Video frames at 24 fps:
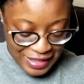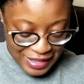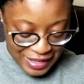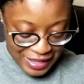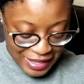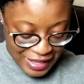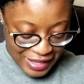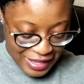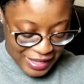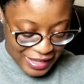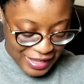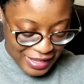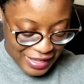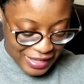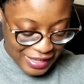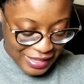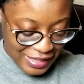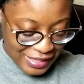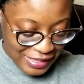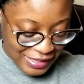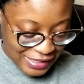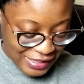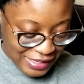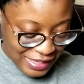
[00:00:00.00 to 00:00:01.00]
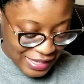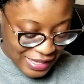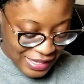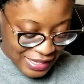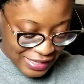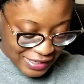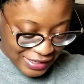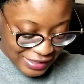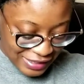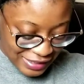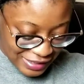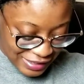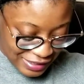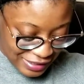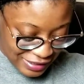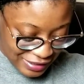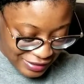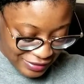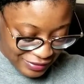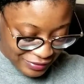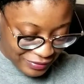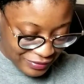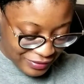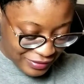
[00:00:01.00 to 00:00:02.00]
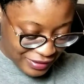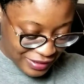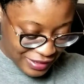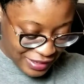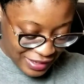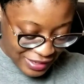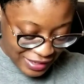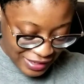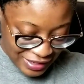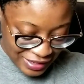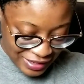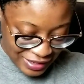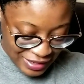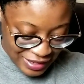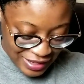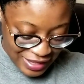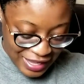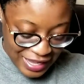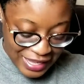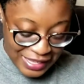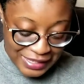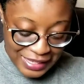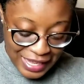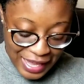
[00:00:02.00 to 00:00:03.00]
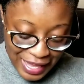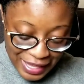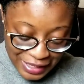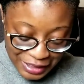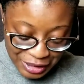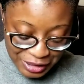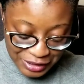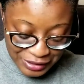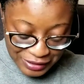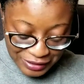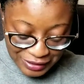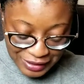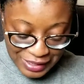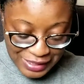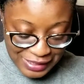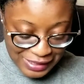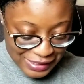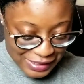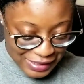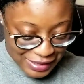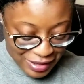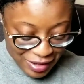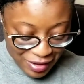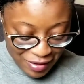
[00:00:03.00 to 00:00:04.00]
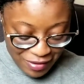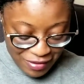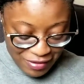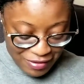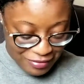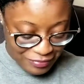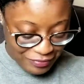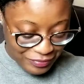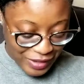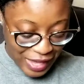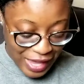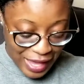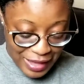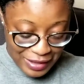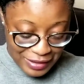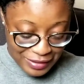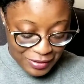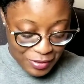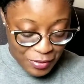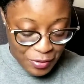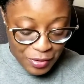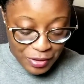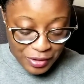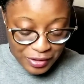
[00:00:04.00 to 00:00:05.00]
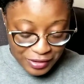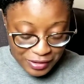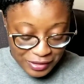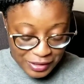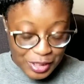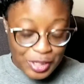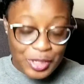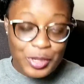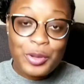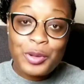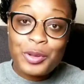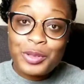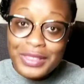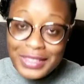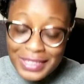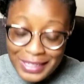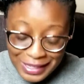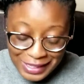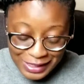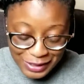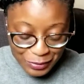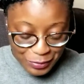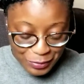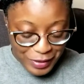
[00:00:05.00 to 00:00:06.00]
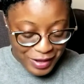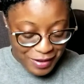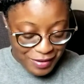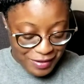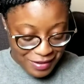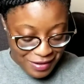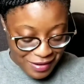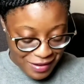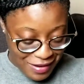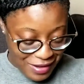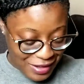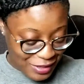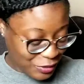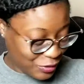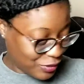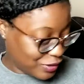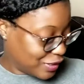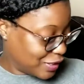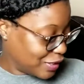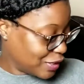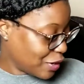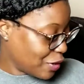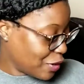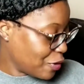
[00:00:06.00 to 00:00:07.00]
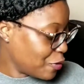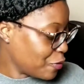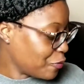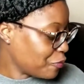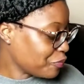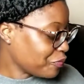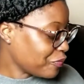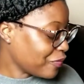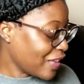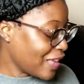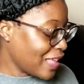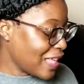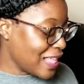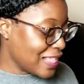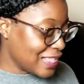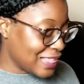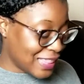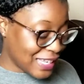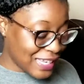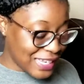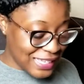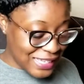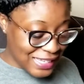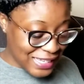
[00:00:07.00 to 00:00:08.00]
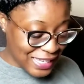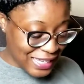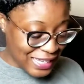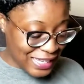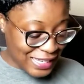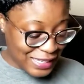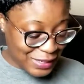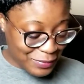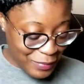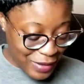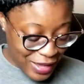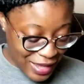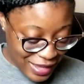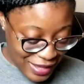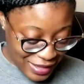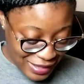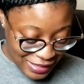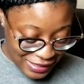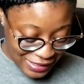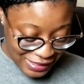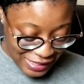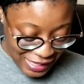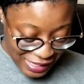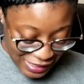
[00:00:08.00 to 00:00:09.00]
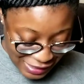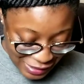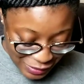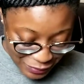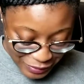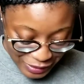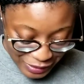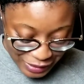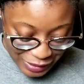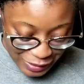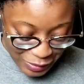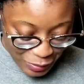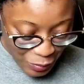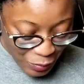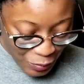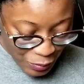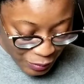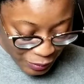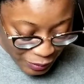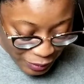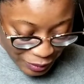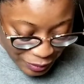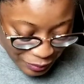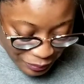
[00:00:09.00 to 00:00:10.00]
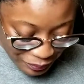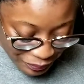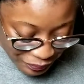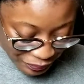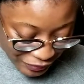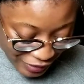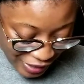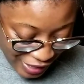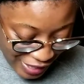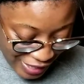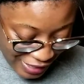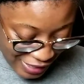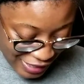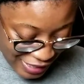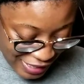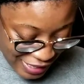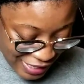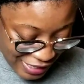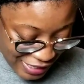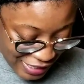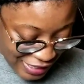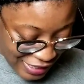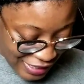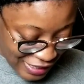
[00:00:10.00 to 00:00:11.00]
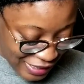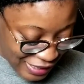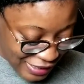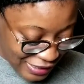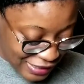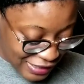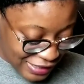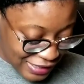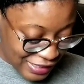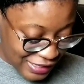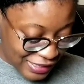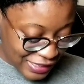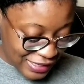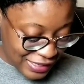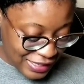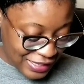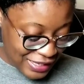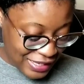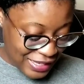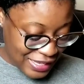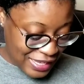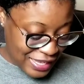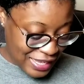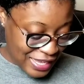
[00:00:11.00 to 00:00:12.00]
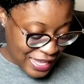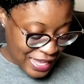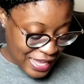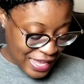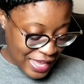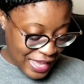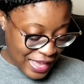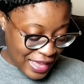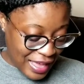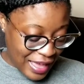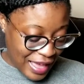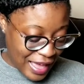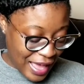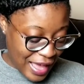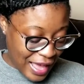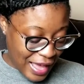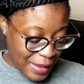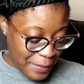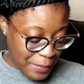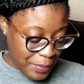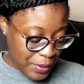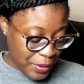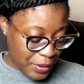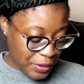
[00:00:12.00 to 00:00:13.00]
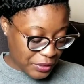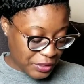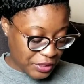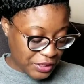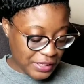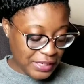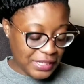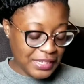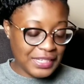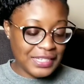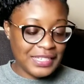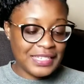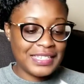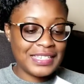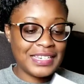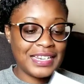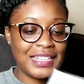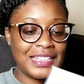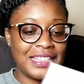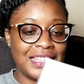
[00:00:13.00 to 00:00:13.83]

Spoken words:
And it is actually, listen y'all, I ordered 2 things from Erin Condren. So this is my accessories order, and in it I purchased